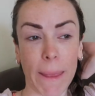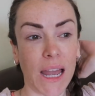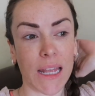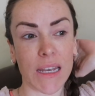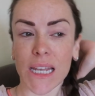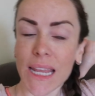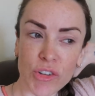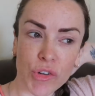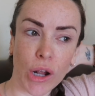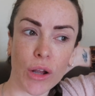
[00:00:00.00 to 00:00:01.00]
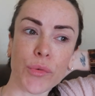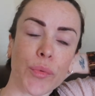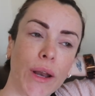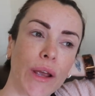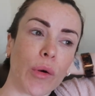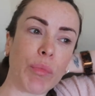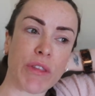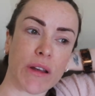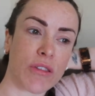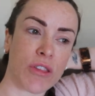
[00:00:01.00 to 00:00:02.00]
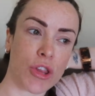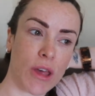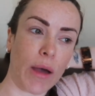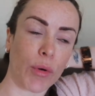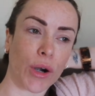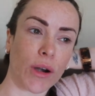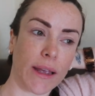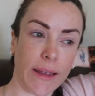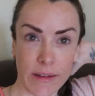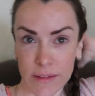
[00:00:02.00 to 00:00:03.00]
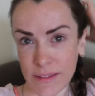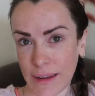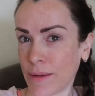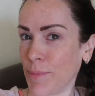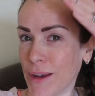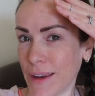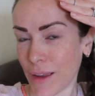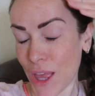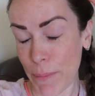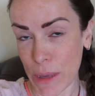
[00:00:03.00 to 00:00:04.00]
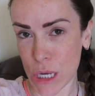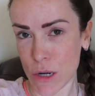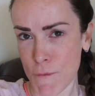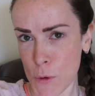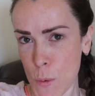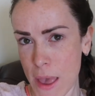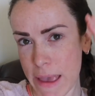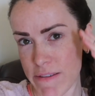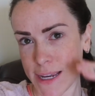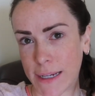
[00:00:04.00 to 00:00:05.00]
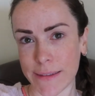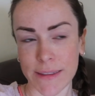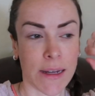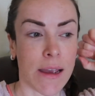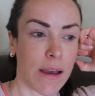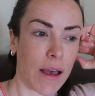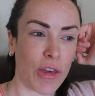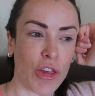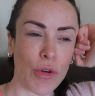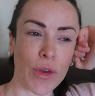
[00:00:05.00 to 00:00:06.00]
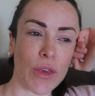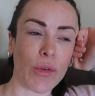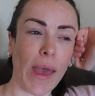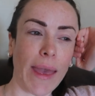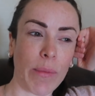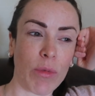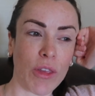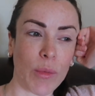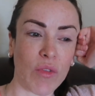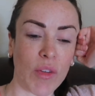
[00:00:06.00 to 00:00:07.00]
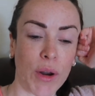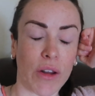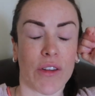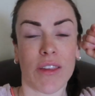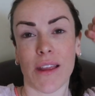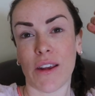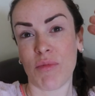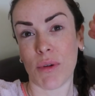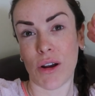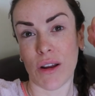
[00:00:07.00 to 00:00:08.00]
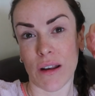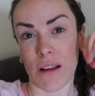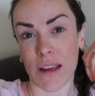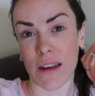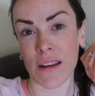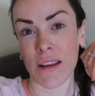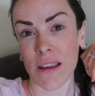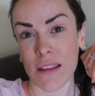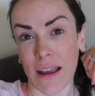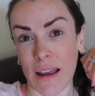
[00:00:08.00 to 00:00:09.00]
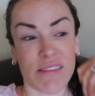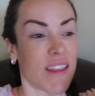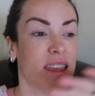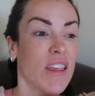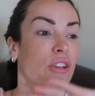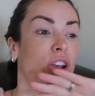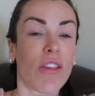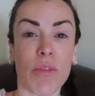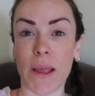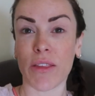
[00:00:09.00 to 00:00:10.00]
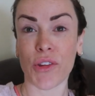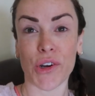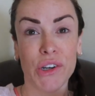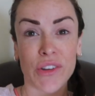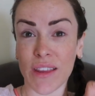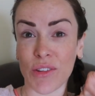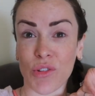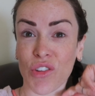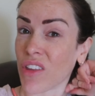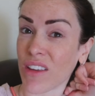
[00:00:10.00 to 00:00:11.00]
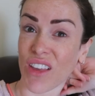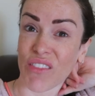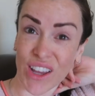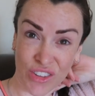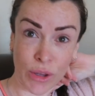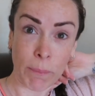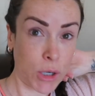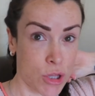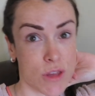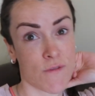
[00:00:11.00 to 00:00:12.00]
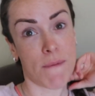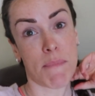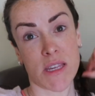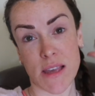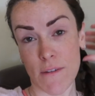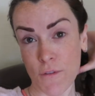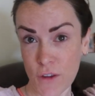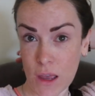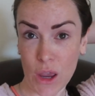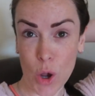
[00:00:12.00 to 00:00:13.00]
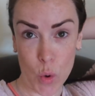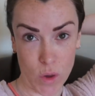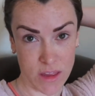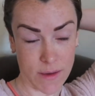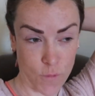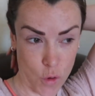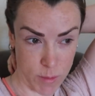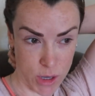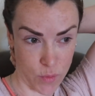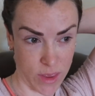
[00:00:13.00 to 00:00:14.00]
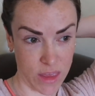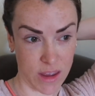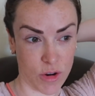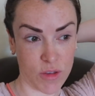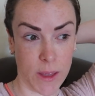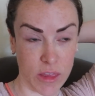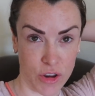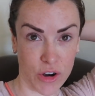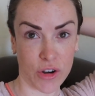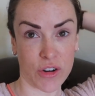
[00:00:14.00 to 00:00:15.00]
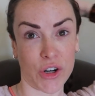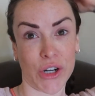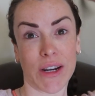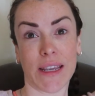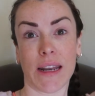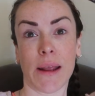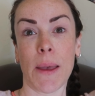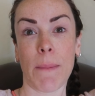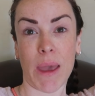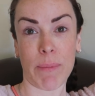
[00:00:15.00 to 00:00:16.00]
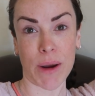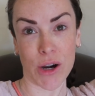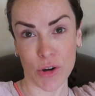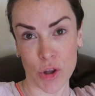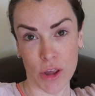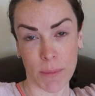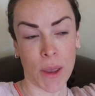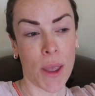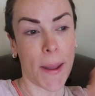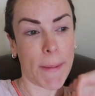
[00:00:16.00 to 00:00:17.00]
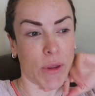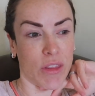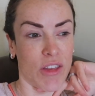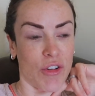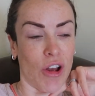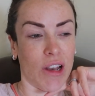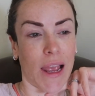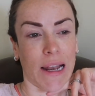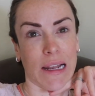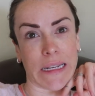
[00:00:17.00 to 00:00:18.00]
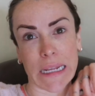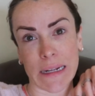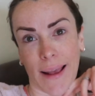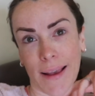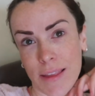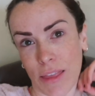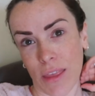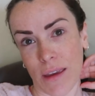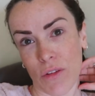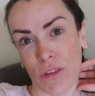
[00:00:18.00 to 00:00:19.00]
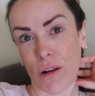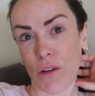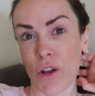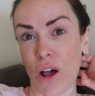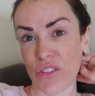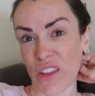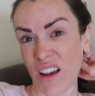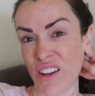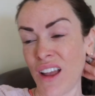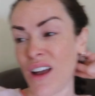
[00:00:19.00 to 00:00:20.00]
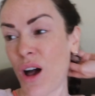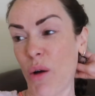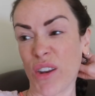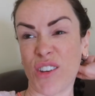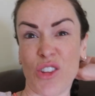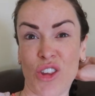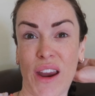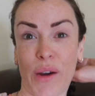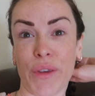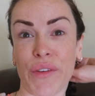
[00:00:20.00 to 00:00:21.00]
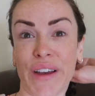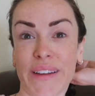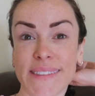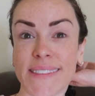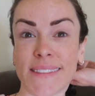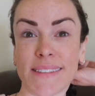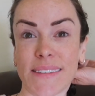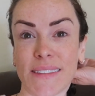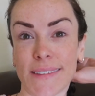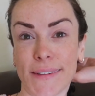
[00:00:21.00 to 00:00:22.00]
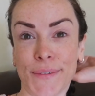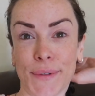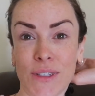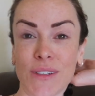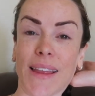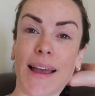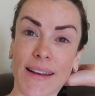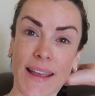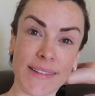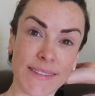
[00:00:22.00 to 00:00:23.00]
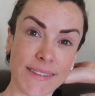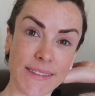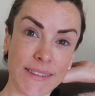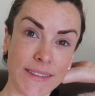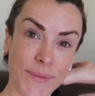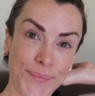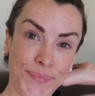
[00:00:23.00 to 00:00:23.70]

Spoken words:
And later on, when I go upstairs to shower and take my beautiful waves out, I'll show you some of the products that I've bought online. That these are not sponsored, these are just things I've actually purchased for myself. I always inform you when things are sponsored or in paid partnership, but these are all like little knickknacks and things that I've got that I wanted to share with you guys, so we'll do that next.